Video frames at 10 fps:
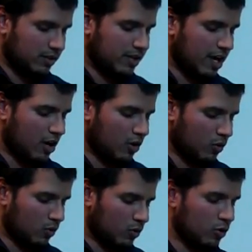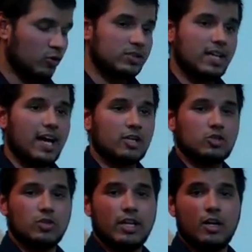Now, who's
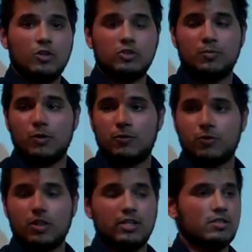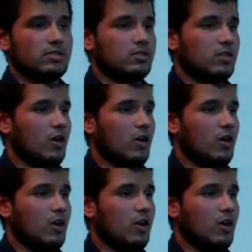actually eligible for this?